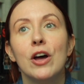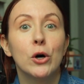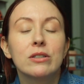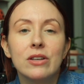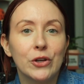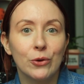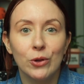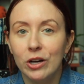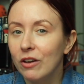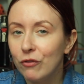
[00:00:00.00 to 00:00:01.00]
books that you're
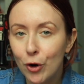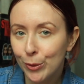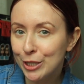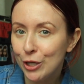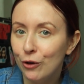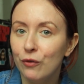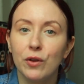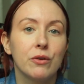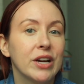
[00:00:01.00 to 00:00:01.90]
looking forward to for the